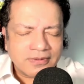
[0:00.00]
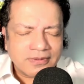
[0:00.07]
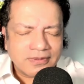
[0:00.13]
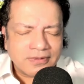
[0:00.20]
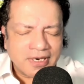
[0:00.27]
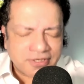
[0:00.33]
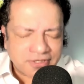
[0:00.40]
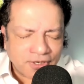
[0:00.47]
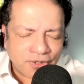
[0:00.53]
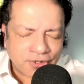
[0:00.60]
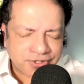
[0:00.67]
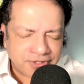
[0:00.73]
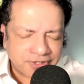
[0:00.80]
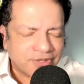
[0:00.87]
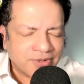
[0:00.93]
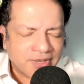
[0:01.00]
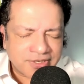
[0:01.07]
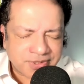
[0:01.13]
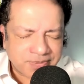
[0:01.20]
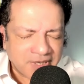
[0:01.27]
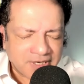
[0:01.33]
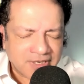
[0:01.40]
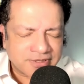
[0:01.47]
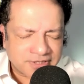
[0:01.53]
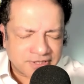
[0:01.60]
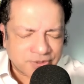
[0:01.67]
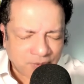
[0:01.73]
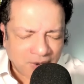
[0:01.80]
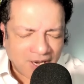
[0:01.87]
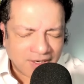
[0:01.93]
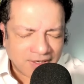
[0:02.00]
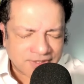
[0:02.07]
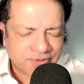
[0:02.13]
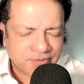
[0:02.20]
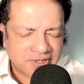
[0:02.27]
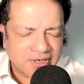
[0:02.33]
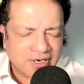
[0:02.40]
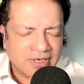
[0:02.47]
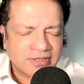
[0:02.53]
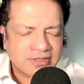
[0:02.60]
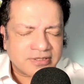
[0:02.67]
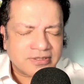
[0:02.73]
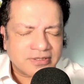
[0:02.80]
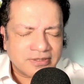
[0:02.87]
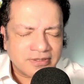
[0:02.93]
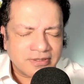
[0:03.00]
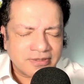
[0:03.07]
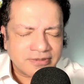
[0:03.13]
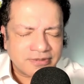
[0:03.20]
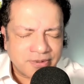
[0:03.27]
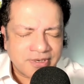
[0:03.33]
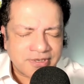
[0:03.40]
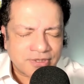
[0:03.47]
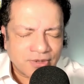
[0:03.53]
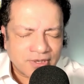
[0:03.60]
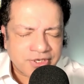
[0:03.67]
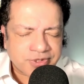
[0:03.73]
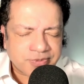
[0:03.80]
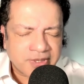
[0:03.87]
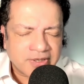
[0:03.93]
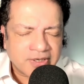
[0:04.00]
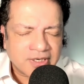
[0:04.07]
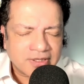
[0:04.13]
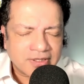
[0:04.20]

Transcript: He's closer to us because he dwells within us through his Holy Spirit.